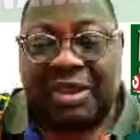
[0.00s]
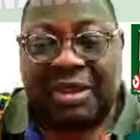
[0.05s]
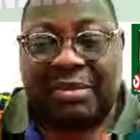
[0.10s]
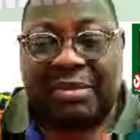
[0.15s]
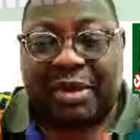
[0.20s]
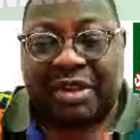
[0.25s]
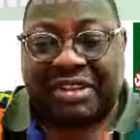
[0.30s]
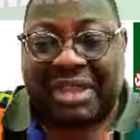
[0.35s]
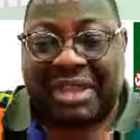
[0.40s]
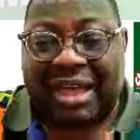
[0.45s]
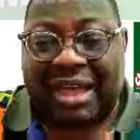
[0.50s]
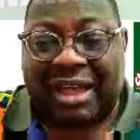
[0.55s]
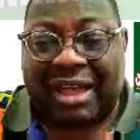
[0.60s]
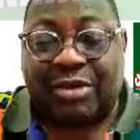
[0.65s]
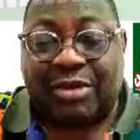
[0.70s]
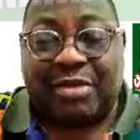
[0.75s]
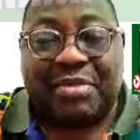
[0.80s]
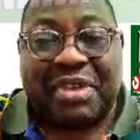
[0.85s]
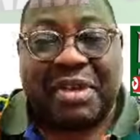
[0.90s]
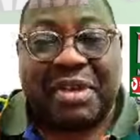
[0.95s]
But I
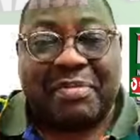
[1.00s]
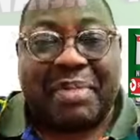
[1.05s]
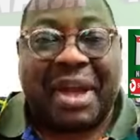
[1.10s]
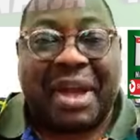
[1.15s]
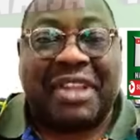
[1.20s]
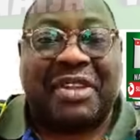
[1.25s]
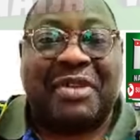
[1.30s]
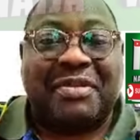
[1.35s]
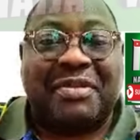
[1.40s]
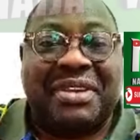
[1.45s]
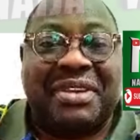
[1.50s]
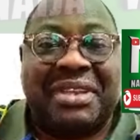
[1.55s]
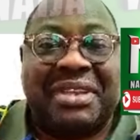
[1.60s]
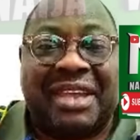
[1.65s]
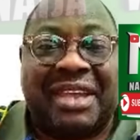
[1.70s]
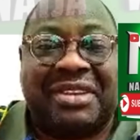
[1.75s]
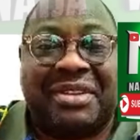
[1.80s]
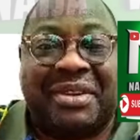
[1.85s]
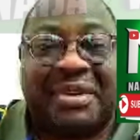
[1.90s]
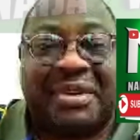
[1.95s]
won't be a part of it,
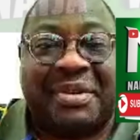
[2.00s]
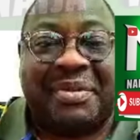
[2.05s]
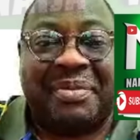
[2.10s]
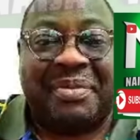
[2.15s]
that's all.